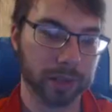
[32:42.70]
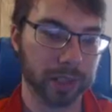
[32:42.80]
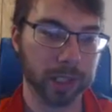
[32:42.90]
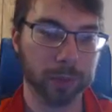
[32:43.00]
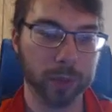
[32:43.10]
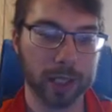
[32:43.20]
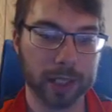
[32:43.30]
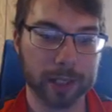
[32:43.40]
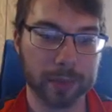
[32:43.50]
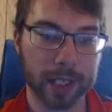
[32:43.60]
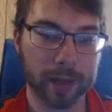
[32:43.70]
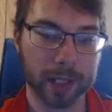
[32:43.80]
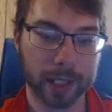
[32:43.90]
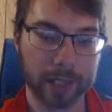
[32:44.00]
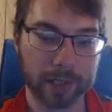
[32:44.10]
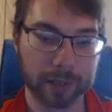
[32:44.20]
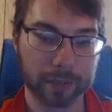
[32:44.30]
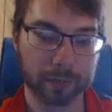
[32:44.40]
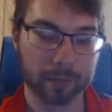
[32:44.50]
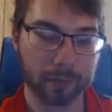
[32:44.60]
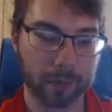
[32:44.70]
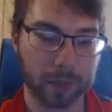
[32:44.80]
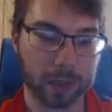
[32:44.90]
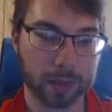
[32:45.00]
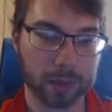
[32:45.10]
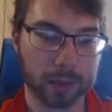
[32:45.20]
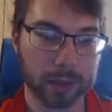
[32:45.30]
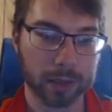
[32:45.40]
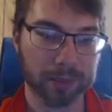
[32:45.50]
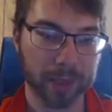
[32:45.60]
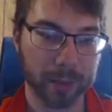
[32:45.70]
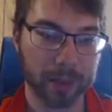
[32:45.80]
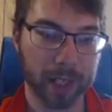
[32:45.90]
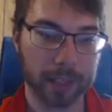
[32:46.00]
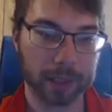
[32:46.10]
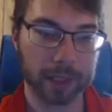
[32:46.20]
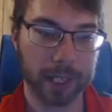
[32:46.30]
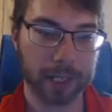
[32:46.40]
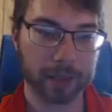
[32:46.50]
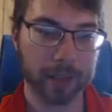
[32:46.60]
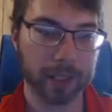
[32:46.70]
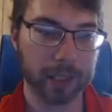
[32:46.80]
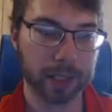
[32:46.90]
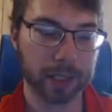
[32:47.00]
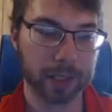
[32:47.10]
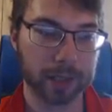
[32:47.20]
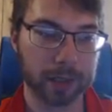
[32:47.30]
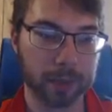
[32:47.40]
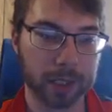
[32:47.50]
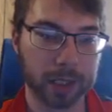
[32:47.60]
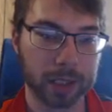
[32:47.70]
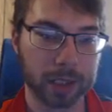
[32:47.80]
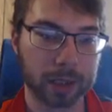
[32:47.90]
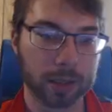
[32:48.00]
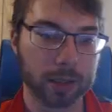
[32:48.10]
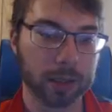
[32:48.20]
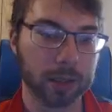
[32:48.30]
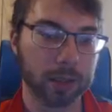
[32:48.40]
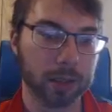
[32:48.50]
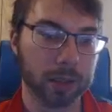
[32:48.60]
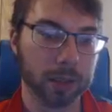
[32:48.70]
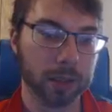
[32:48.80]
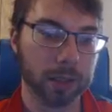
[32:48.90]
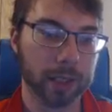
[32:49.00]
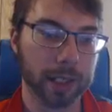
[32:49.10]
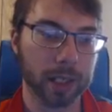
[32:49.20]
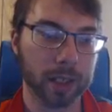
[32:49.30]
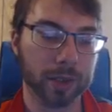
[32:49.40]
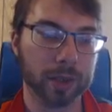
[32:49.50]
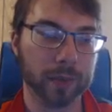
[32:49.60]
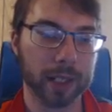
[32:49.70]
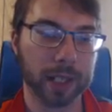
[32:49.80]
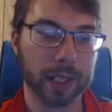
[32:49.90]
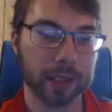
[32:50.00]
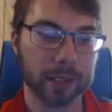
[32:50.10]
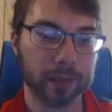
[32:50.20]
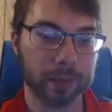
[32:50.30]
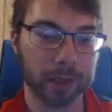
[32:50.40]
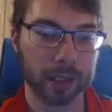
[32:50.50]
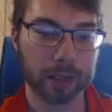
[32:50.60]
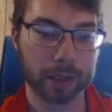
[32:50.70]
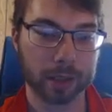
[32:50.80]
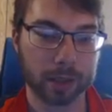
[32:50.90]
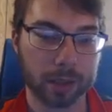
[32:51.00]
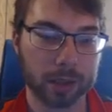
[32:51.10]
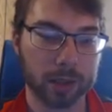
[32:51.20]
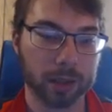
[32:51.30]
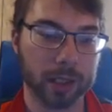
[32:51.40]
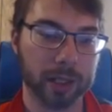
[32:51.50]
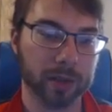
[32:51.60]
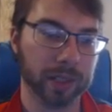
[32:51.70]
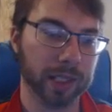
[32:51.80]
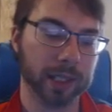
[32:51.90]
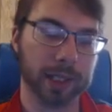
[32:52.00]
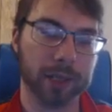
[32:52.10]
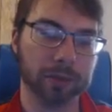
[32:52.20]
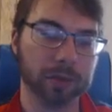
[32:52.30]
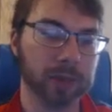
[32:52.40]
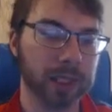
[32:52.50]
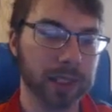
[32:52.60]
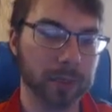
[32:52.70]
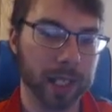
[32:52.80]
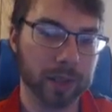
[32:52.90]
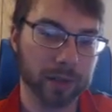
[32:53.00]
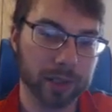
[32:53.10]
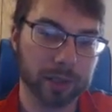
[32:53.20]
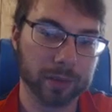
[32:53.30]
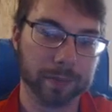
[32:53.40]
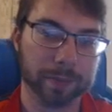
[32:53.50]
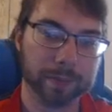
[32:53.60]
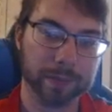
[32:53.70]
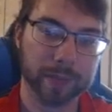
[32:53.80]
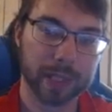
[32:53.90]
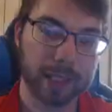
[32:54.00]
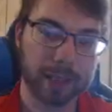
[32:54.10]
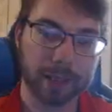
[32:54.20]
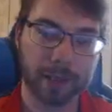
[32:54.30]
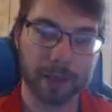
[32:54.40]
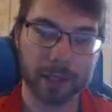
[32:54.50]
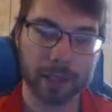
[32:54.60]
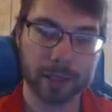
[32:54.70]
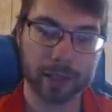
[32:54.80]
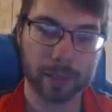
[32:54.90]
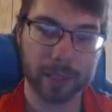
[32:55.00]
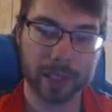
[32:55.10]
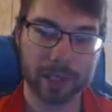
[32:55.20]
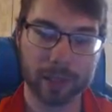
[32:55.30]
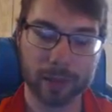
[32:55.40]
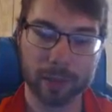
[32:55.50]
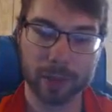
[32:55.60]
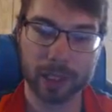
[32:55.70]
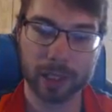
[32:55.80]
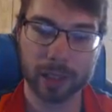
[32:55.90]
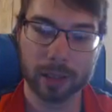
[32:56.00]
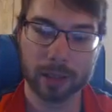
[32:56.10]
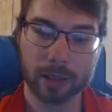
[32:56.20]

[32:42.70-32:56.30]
Just keep whittling him down, I guess. Baby Dragon's gonna activate and he's gonna summon the other Red Eyes, but I don't think that really matters. What is a skill? Did it tell me a skill at the beginning?